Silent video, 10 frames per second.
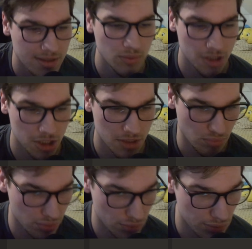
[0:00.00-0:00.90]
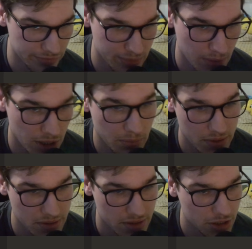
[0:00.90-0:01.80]
which improves my
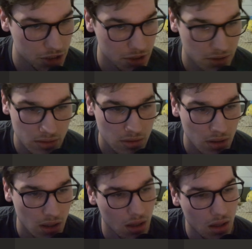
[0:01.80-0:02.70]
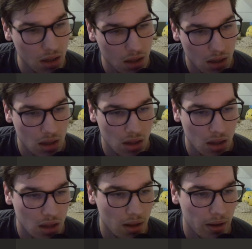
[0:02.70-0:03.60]
position.
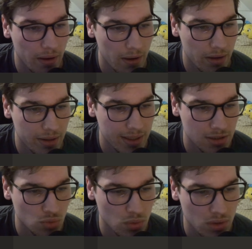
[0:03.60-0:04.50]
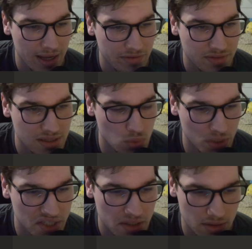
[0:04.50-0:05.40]
And you will have this
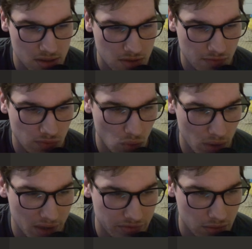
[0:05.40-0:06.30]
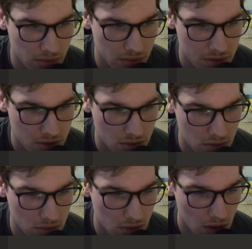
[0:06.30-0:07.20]
weakness forever.
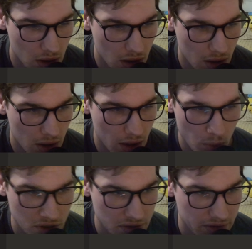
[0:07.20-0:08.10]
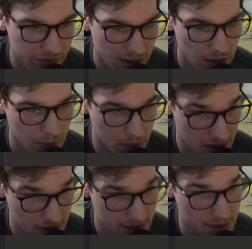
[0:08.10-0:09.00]
So I want to develop
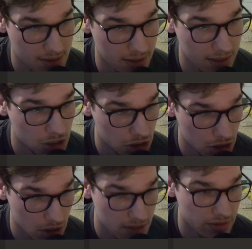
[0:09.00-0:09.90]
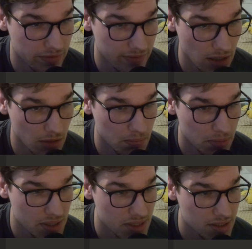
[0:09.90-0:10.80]
pieces. Let's just develop
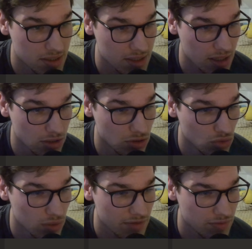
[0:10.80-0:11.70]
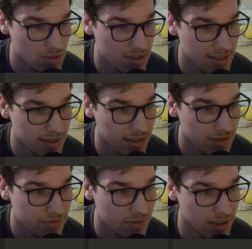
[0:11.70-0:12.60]
pieces. I do have to think,
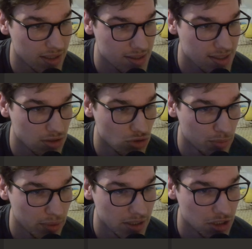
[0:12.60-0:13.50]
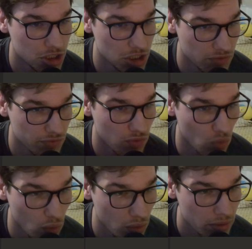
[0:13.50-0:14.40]
if this and you play
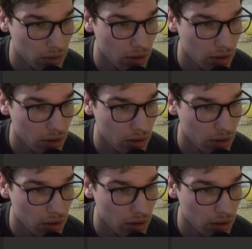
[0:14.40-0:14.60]
g4,